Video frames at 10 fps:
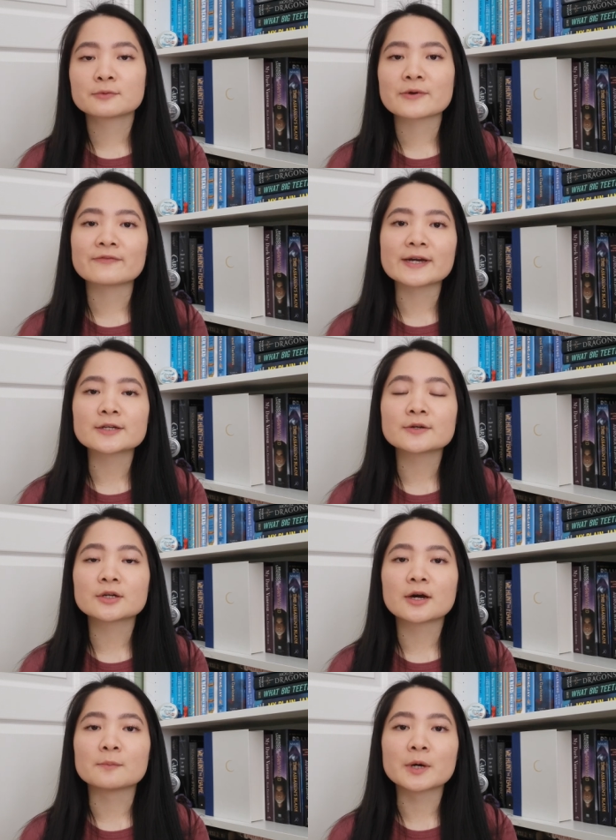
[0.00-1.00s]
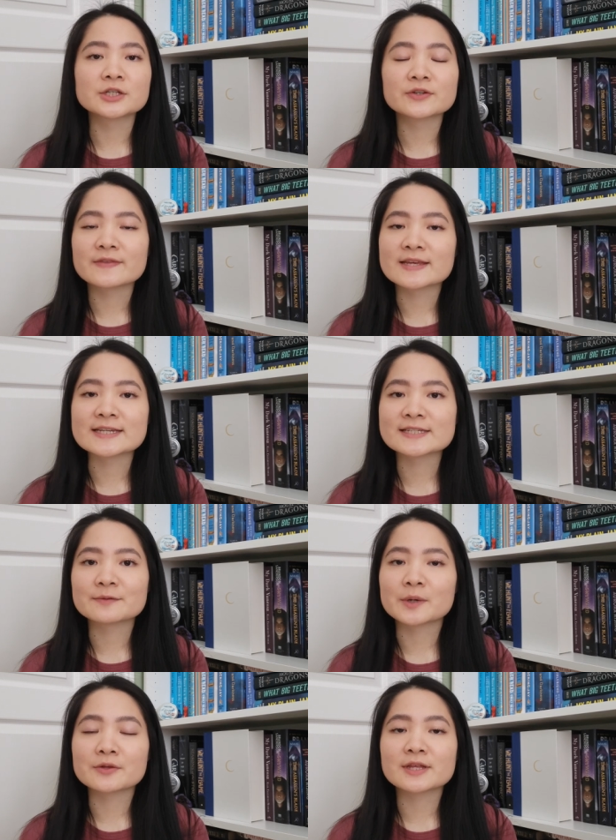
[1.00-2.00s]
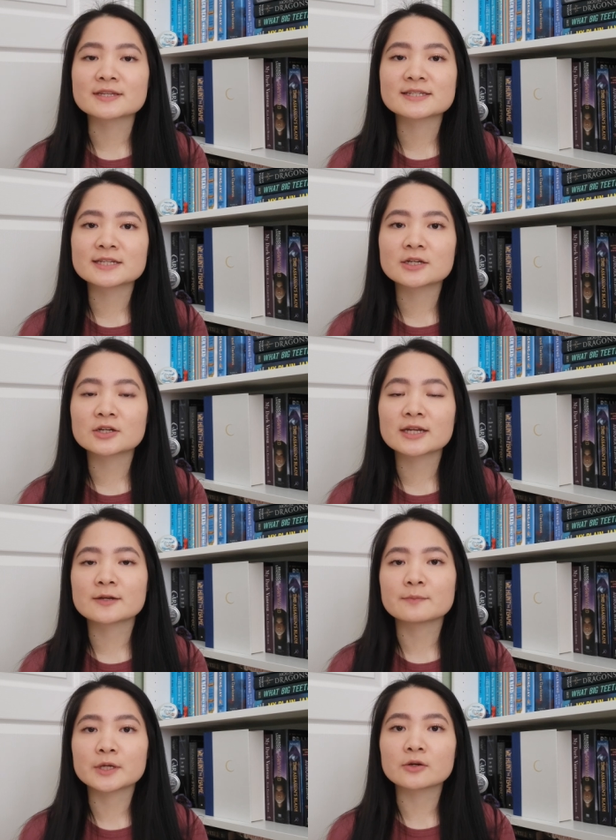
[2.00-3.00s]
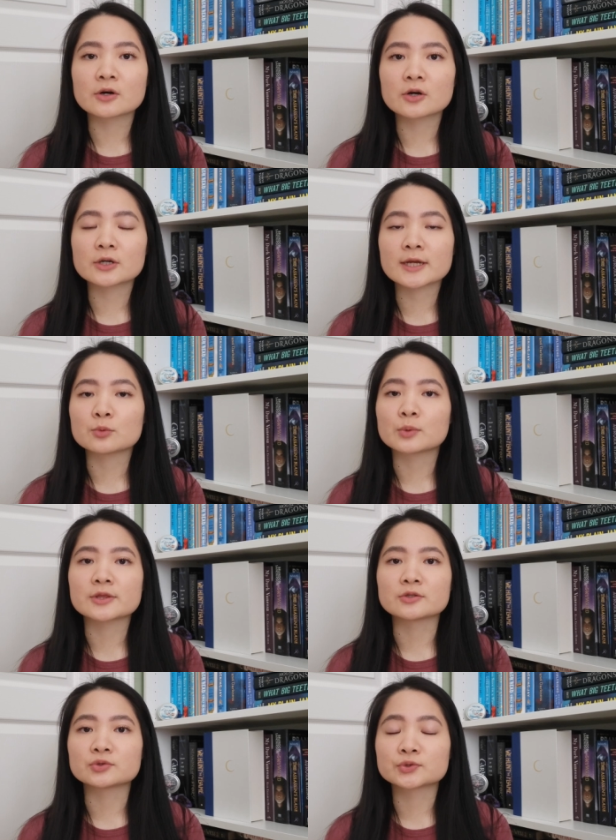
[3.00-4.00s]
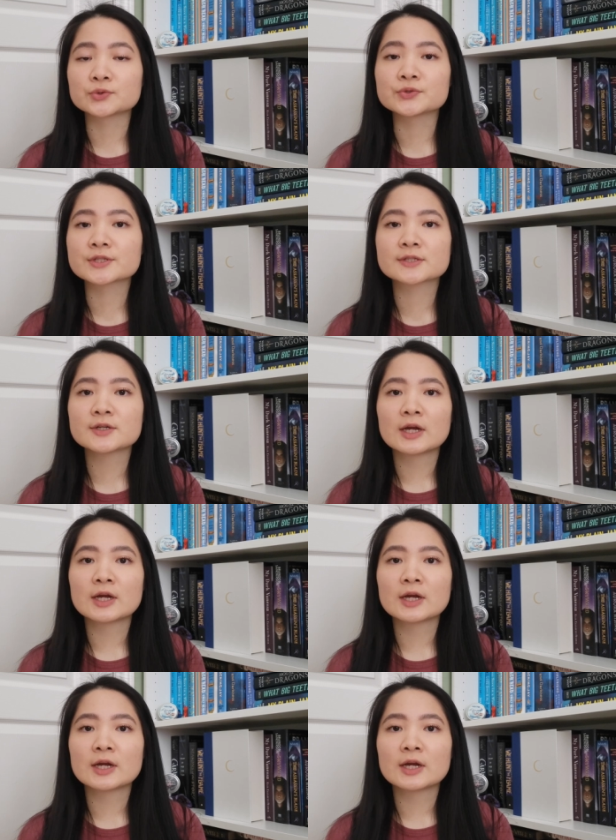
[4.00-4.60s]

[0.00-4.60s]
we find out a bunch of things about the Asteri and Midgard and what the truths